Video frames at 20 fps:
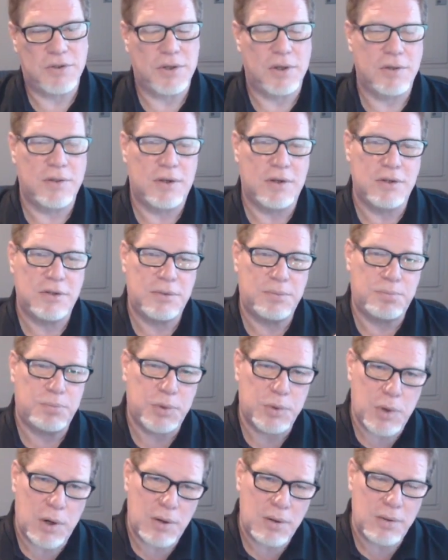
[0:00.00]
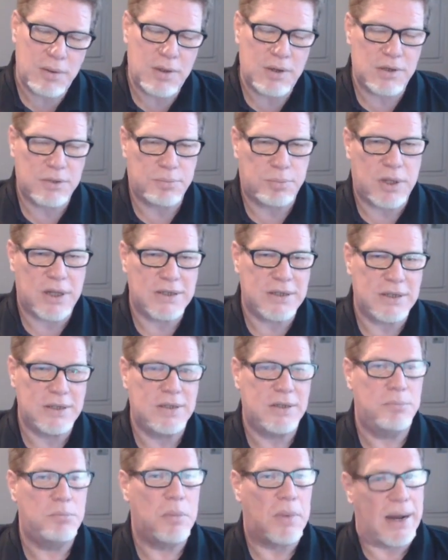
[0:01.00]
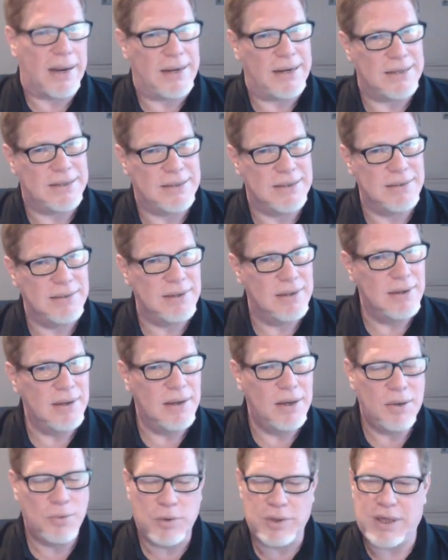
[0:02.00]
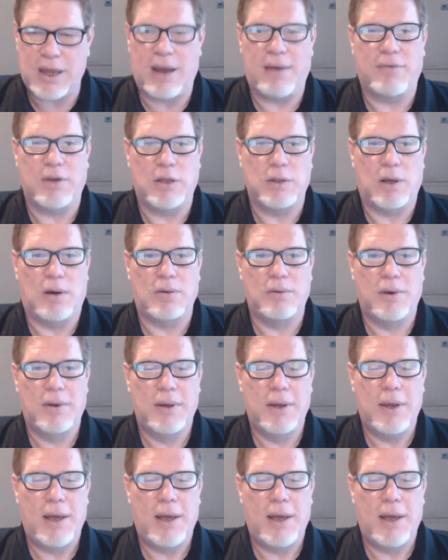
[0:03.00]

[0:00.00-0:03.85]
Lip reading: So there's pluses and minuses with every loan.